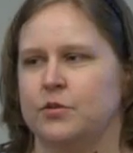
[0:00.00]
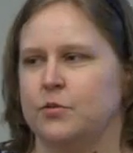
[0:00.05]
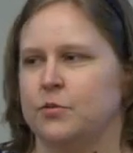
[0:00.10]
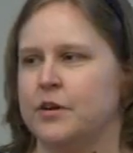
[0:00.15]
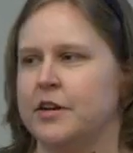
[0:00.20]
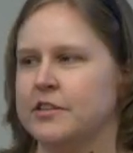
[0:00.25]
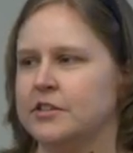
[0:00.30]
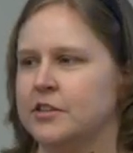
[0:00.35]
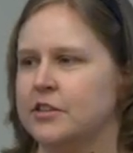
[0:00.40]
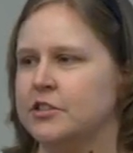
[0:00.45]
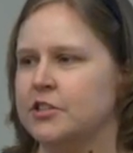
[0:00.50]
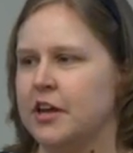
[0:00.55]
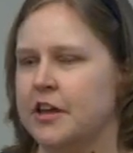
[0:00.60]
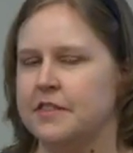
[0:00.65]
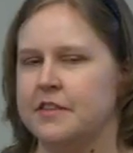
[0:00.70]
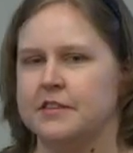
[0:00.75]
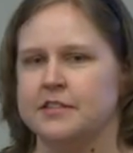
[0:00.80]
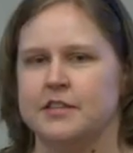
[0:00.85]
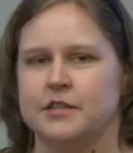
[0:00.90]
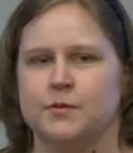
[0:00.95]
The research
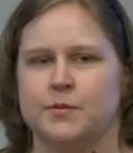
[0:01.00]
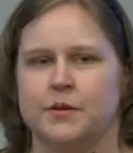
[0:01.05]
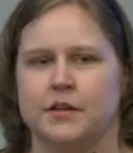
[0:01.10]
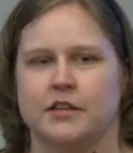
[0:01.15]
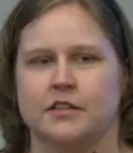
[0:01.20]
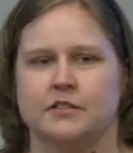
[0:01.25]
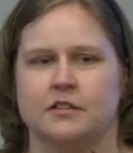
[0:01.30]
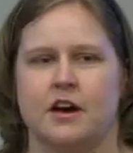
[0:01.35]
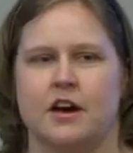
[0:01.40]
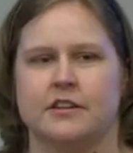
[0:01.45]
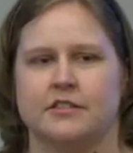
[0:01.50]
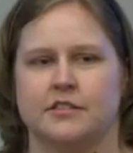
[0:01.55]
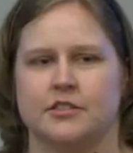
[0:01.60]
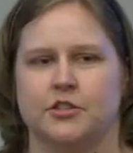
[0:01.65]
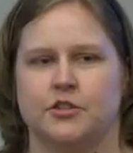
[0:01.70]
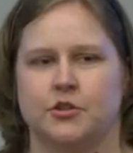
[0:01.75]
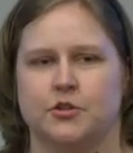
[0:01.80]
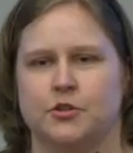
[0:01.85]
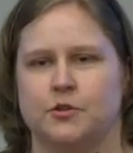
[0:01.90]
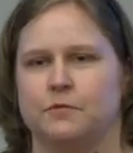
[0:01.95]
on this has been
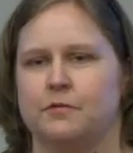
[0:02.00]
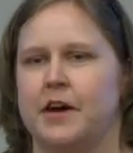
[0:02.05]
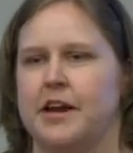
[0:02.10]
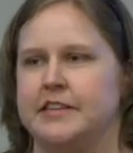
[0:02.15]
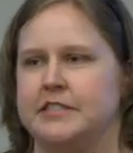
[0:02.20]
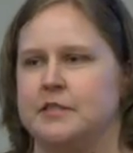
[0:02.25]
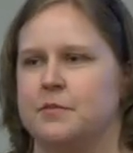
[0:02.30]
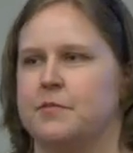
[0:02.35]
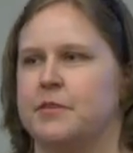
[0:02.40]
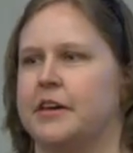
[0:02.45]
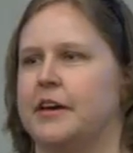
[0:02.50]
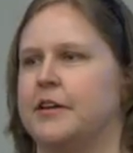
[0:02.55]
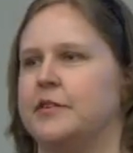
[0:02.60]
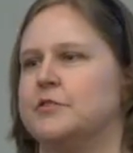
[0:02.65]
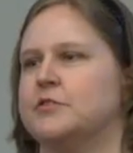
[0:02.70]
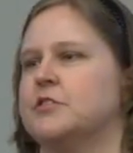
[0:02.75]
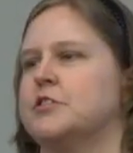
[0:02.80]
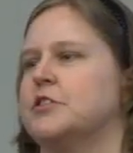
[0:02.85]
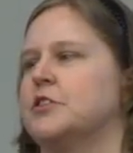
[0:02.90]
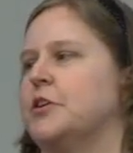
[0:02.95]
exhausted. You should find something
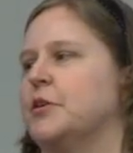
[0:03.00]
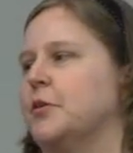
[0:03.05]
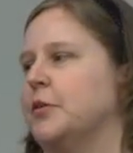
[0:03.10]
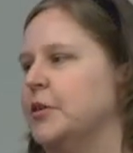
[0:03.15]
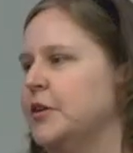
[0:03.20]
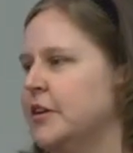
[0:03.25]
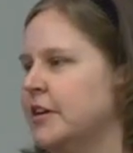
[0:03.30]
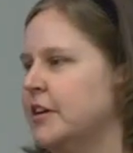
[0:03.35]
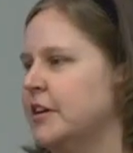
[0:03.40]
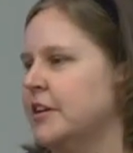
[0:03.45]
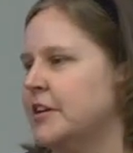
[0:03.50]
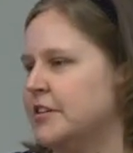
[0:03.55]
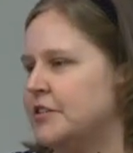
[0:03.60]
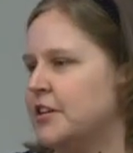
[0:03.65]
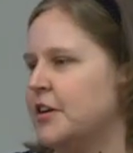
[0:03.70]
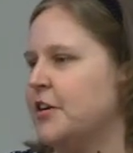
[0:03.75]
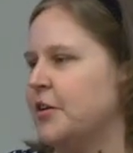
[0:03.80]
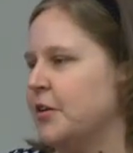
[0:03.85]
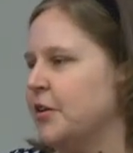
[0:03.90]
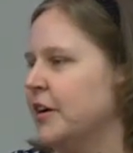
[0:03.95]
else to do.
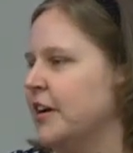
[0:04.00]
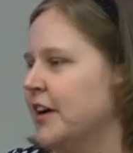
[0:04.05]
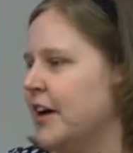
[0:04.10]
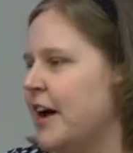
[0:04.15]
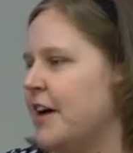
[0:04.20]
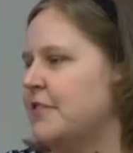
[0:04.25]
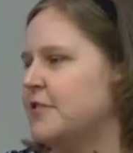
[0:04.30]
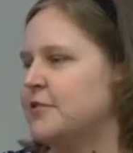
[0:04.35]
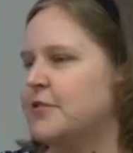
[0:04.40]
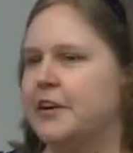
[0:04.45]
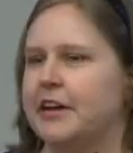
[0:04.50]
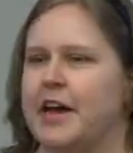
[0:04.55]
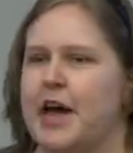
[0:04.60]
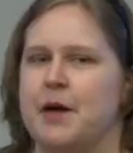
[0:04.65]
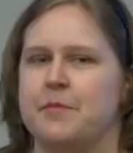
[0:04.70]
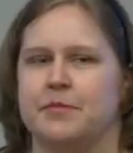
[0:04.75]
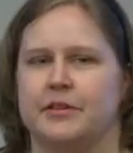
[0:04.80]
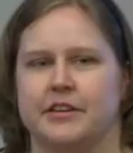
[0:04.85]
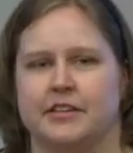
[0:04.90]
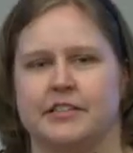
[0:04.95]
So I was very
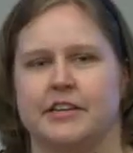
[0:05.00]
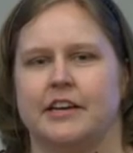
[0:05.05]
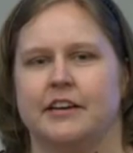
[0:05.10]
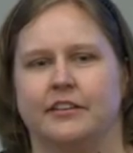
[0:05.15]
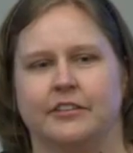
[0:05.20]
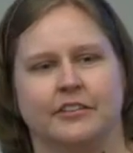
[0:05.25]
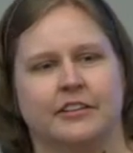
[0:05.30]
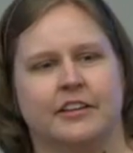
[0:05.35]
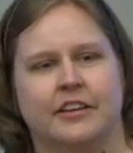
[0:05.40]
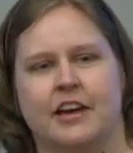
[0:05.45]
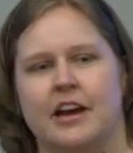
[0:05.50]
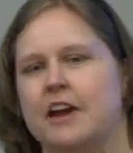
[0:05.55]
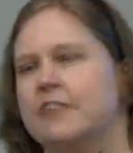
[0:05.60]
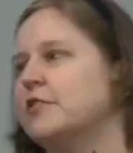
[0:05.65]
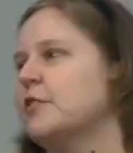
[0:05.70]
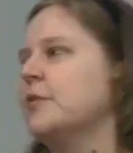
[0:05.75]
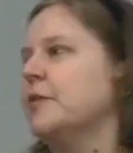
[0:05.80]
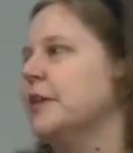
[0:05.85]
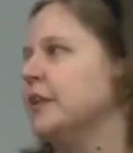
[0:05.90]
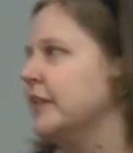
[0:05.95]
happy to tell
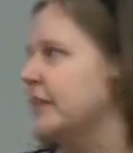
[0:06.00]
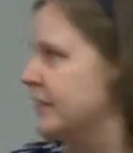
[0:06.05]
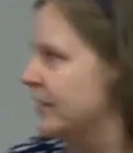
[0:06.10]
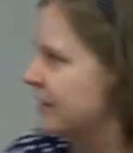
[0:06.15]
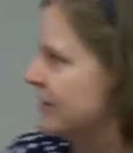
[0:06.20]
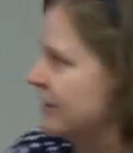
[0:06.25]
everyone,